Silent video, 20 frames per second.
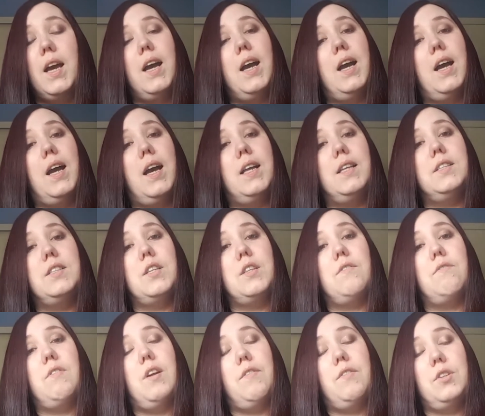and
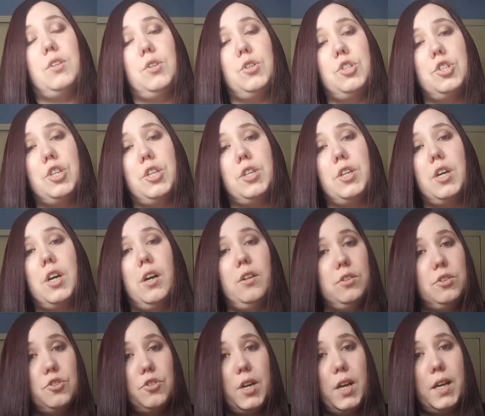the Revolution
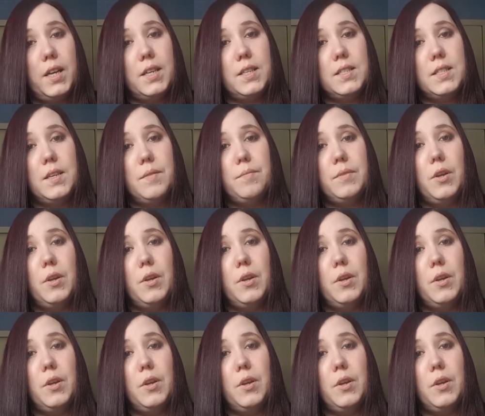Ultra Eyes.